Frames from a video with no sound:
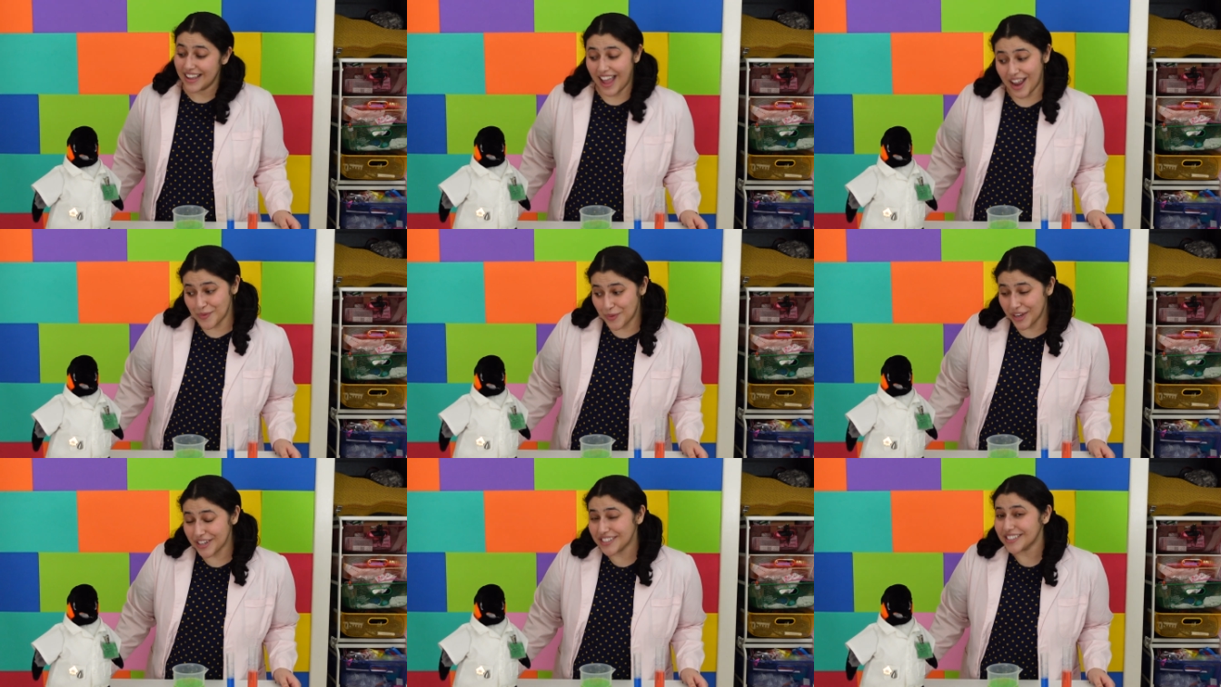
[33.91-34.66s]
and
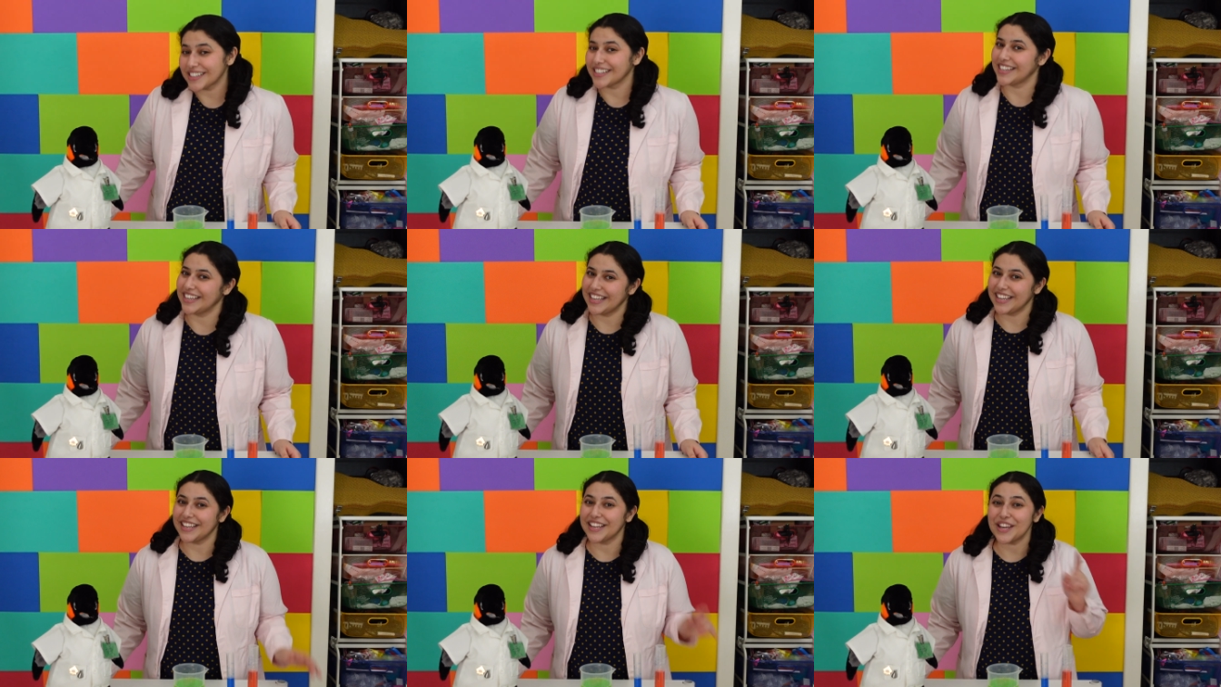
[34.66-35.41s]
we're gonna
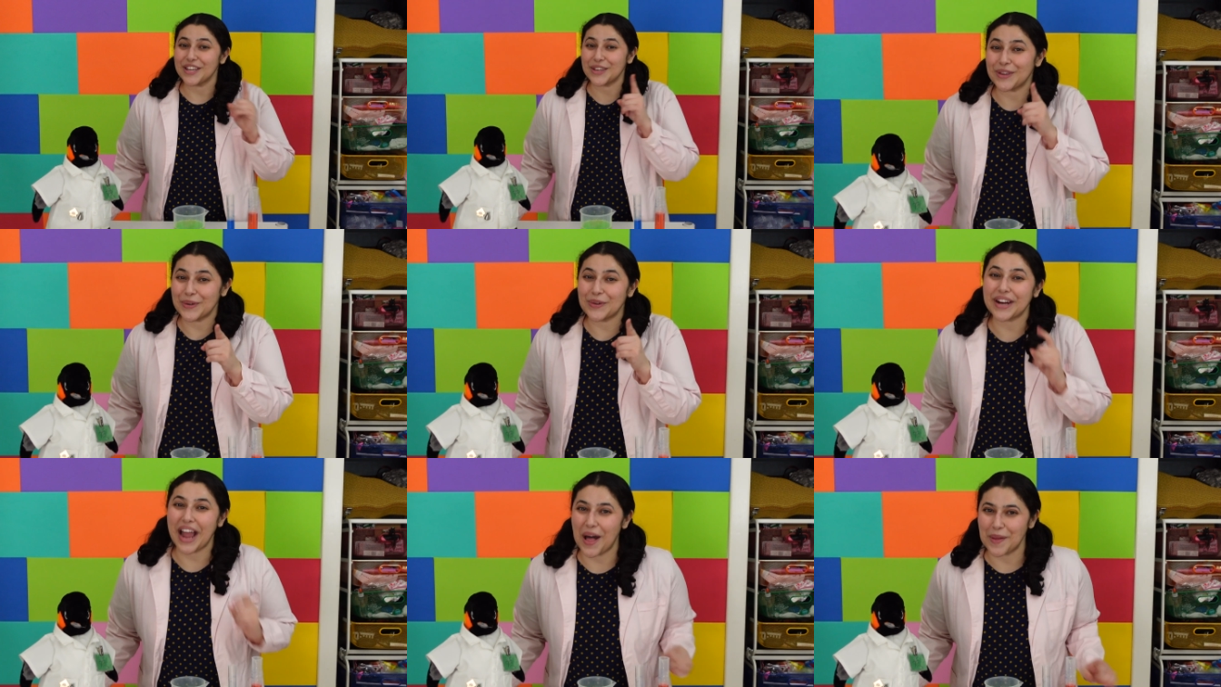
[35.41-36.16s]
need
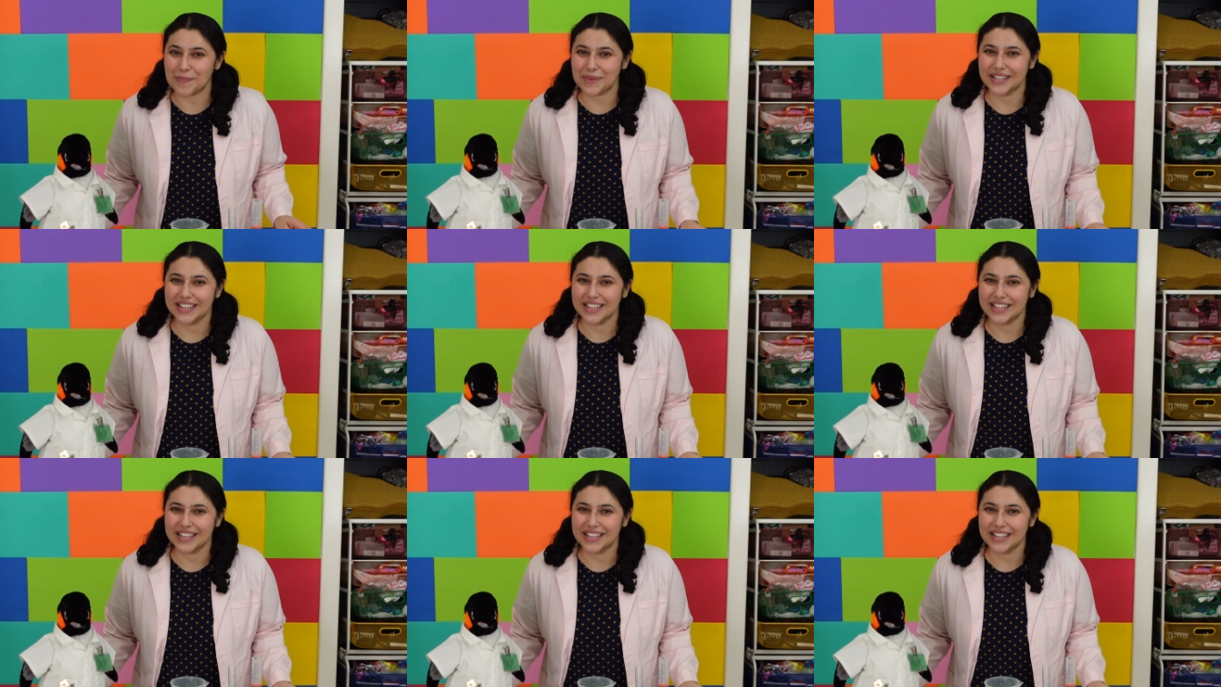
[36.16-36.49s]
your help.